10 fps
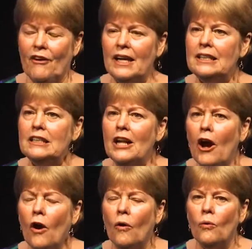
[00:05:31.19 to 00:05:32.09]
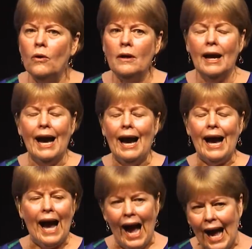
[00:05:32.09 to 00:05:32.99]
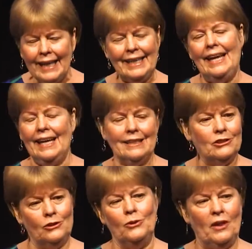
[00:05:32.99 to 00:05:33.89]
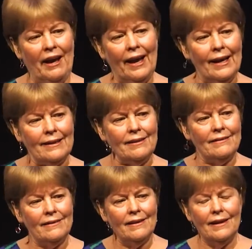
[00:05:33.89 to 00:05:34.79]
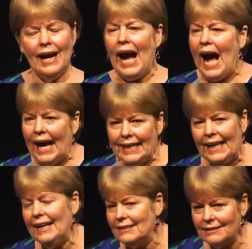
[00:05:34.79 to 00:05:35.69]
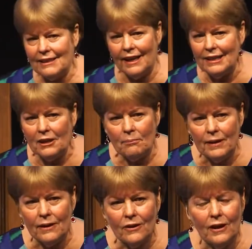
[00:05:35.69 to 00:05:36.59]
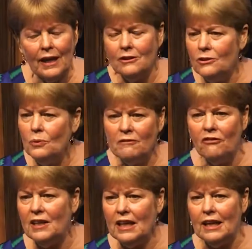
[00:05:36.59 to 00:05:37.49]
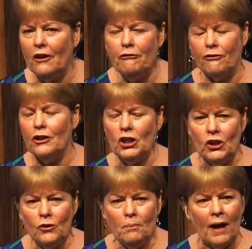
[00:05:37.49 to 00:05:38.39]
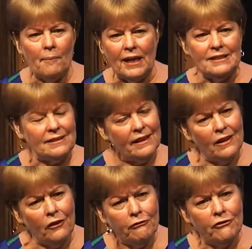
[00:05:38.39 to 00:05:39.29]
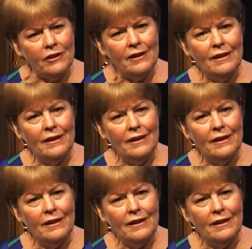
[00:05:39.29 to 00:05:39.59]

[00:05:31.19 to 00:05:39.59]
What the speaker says: I didn't know. I can't do that. I can't stand up here and do a video for you by myself.